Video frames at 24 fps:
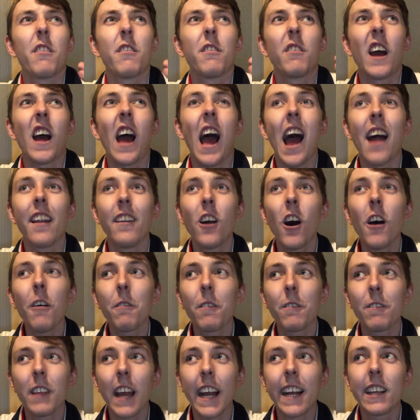
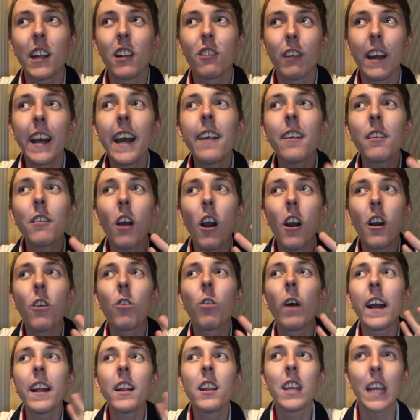the drinks are
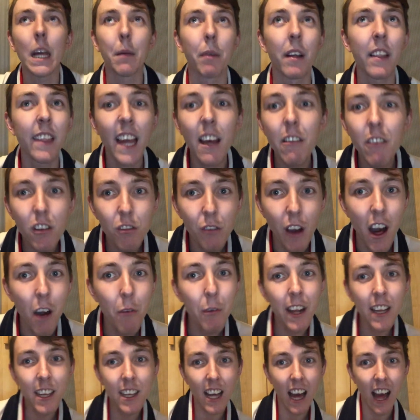quite cheap in there as well,
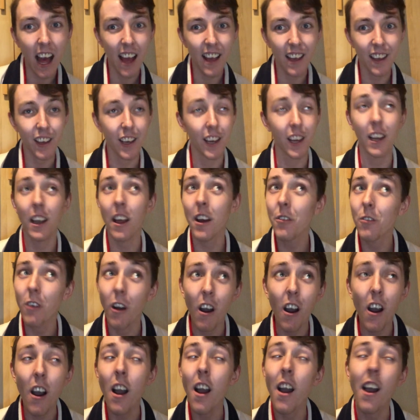which, you know
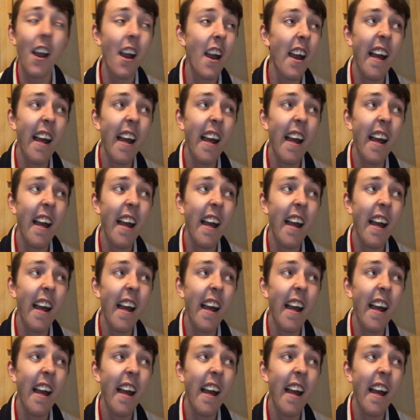what?